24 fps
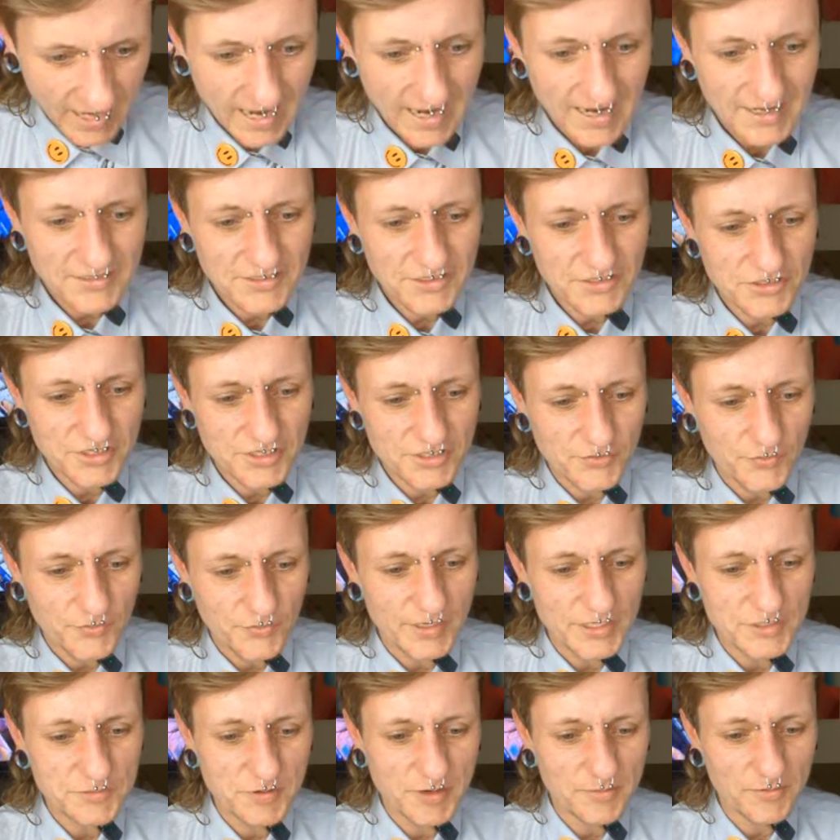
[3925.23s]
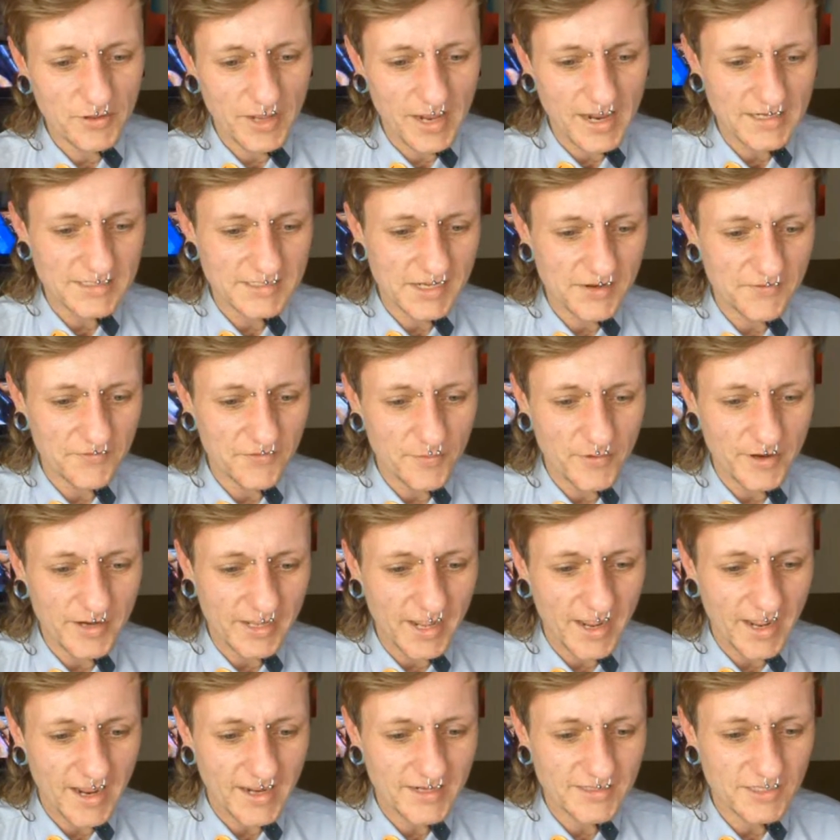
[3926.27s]
Ads are just rich people asking
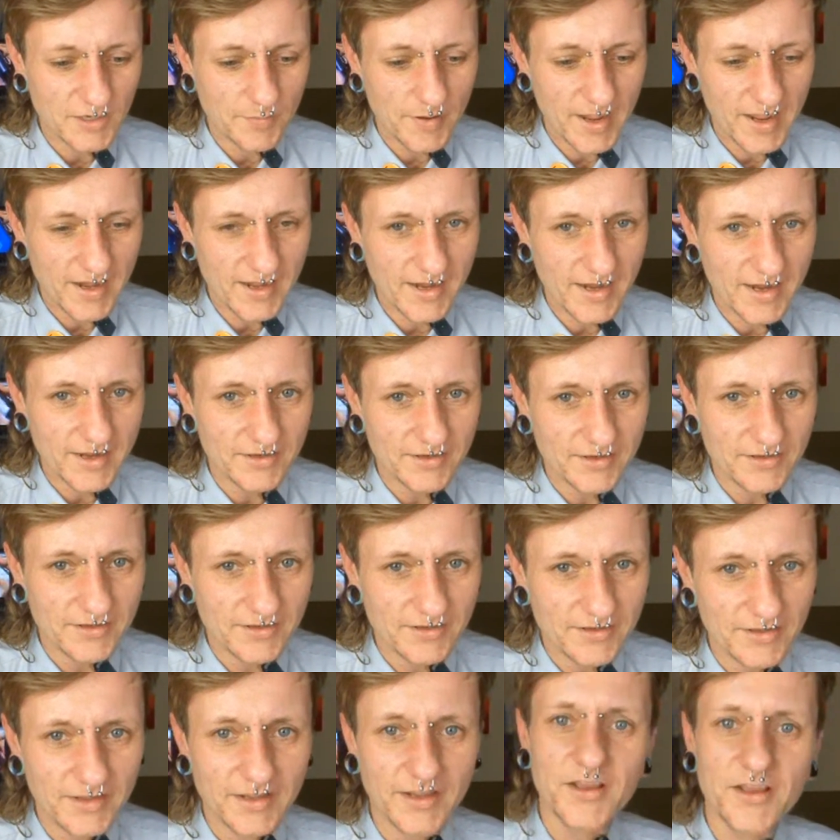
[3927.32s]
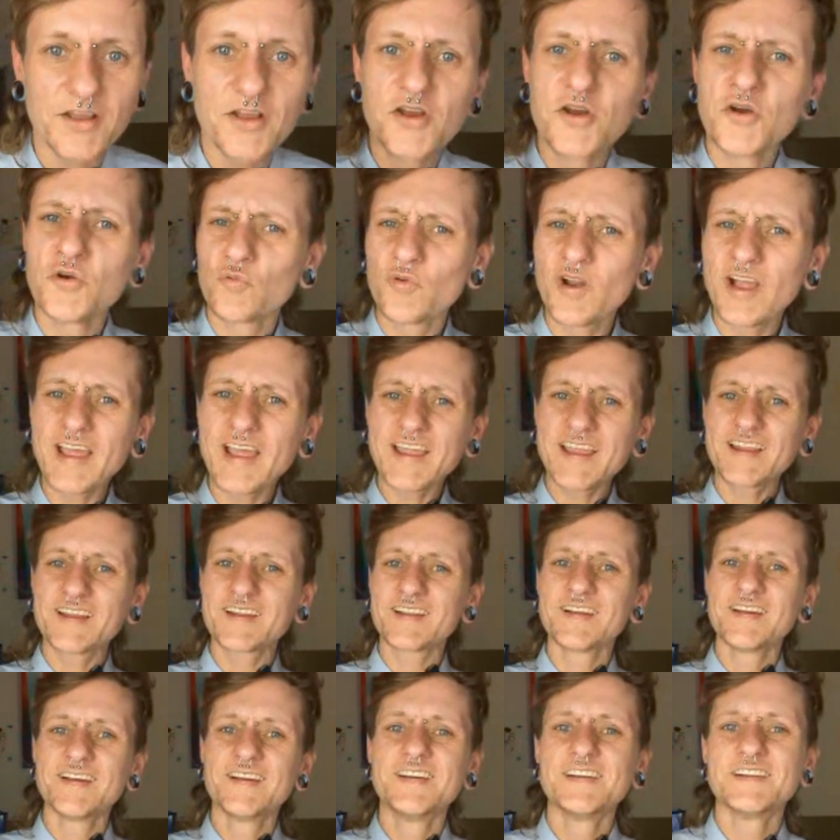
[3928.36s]
for money. Ads are panhandling. Right?
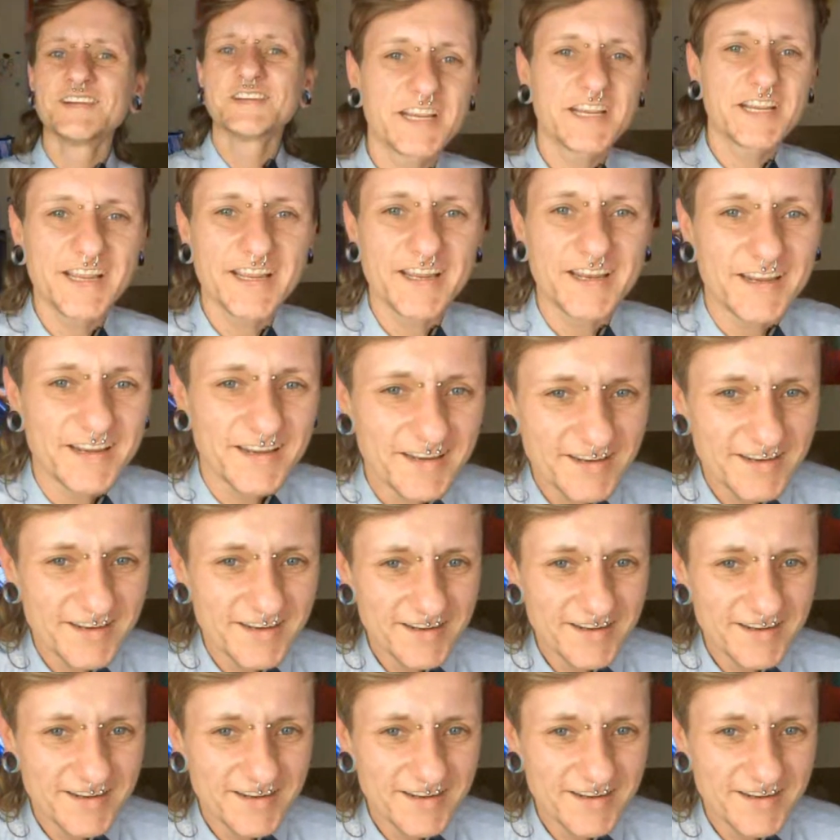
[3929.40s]
It.